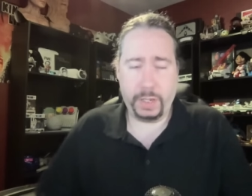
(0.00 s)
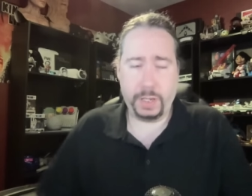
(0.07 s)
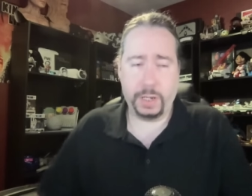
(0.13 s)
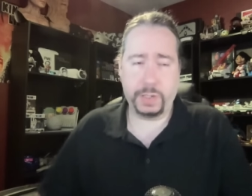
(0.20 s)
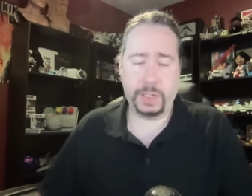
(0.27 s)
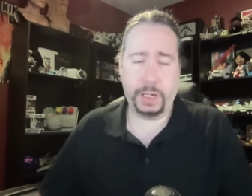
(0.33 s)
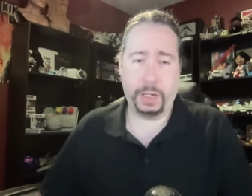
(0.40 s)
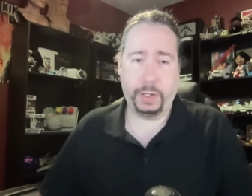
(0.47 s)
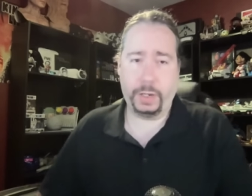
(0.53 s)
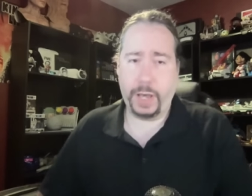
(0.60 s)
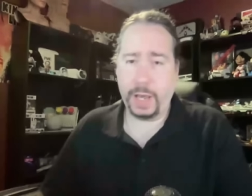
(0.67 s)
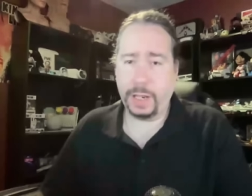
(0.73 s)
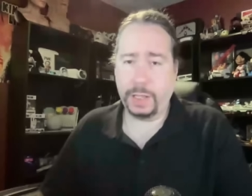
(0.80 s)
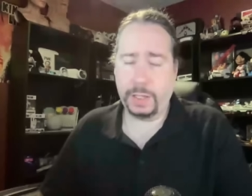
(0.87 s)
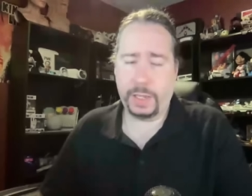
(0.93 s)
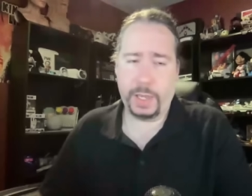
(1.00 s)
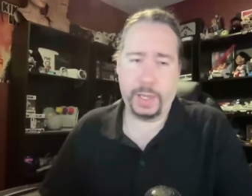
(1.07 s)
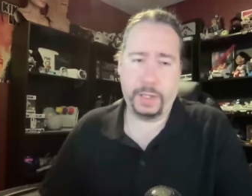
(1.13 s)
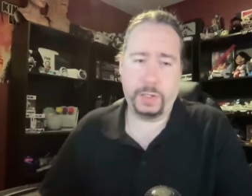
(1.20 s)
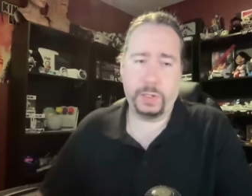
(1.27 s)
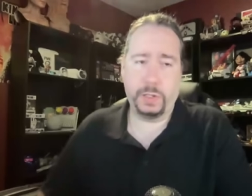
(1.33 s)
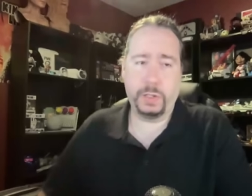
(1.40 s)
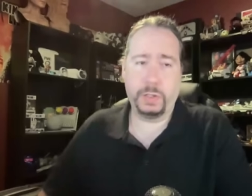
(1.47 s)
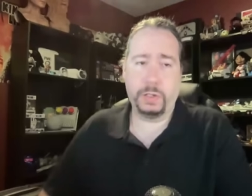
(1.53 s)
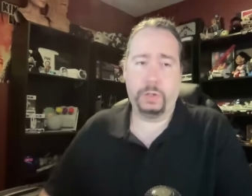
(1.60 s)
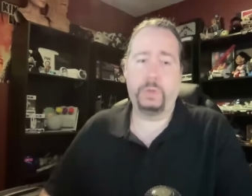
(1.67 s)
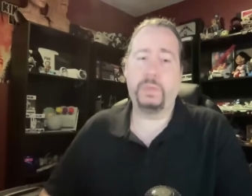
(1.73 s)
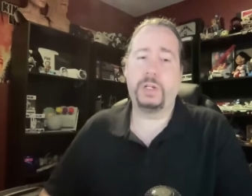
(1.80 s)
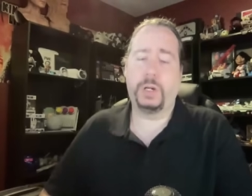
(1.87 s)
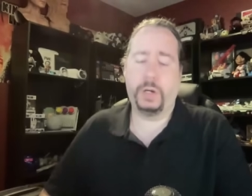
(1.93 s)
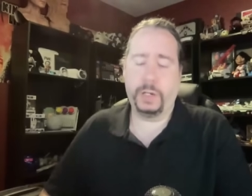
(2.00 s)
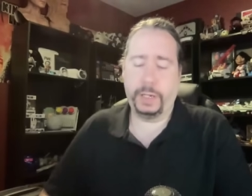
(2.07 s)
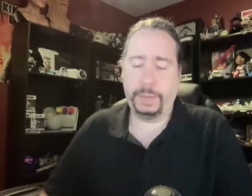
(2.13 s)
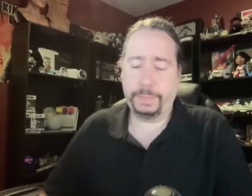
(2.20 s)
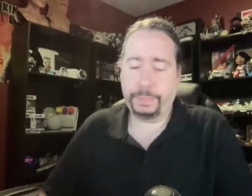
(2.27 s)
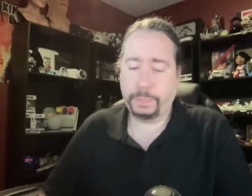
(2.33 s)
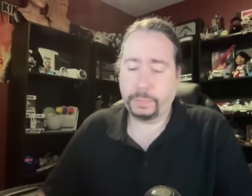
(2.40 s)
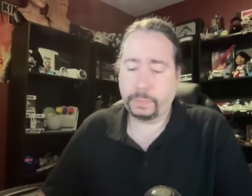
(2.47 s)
because in a lot of the cases, Illuminaughtii